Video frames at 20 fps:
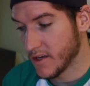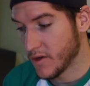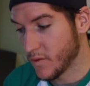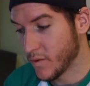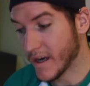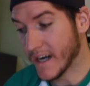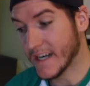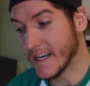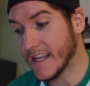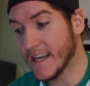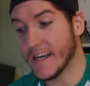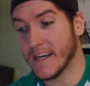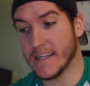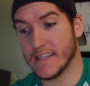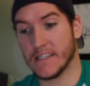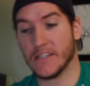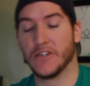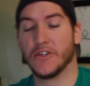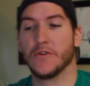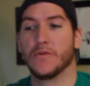what I needed it
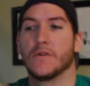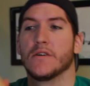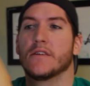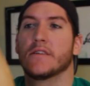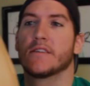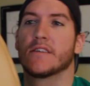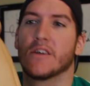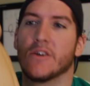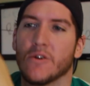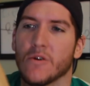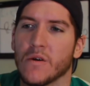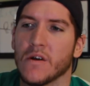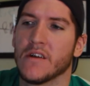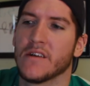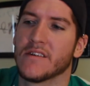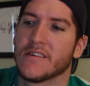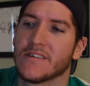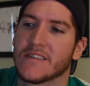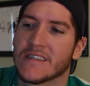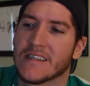to do. So
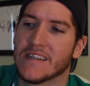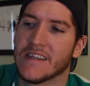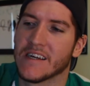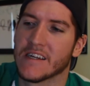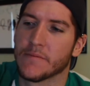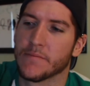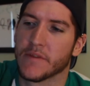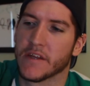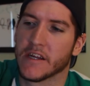there's a lot up